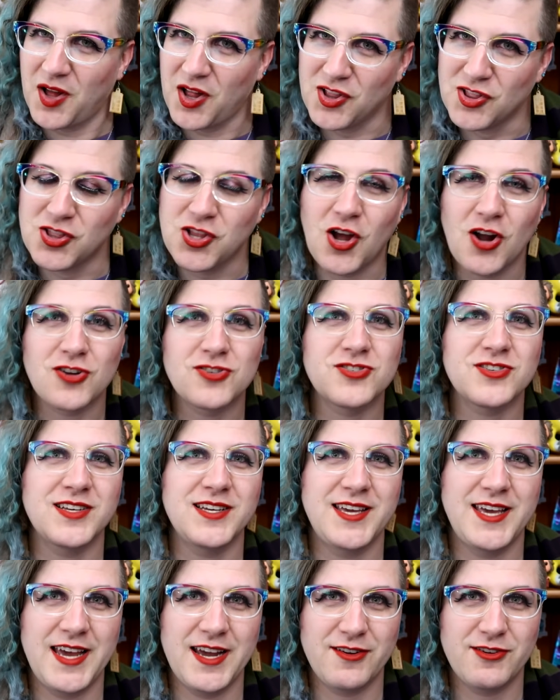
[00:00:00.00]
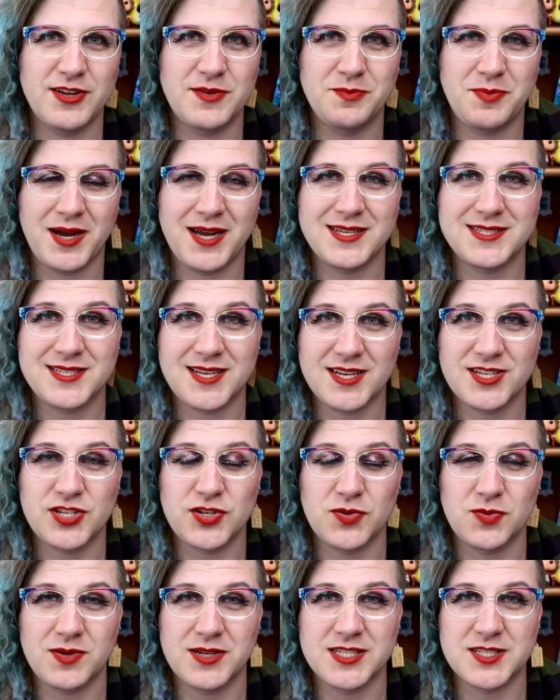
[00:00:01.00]
Largely carried by Sacha
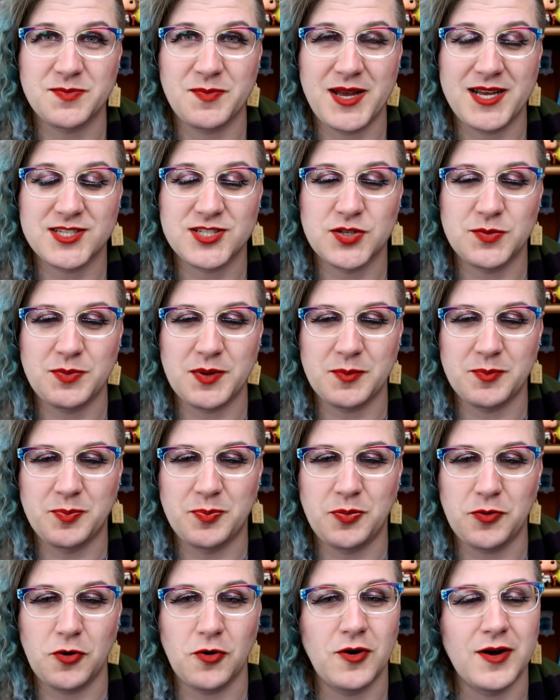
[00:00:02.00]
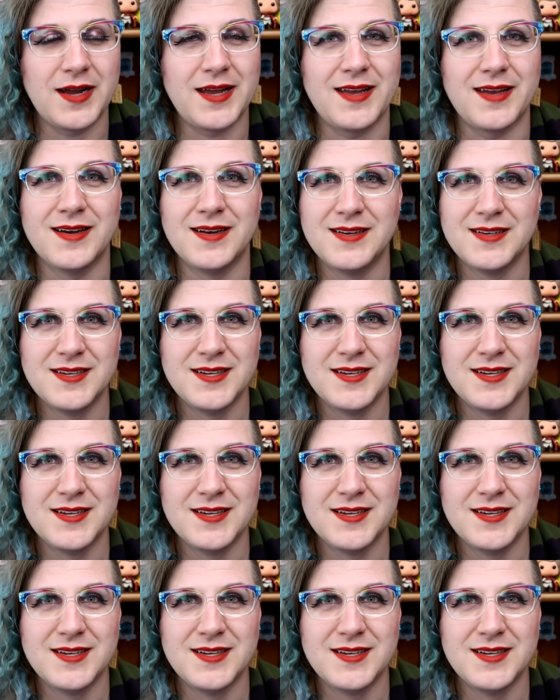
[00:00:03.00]
Dhawan's Master, but boy,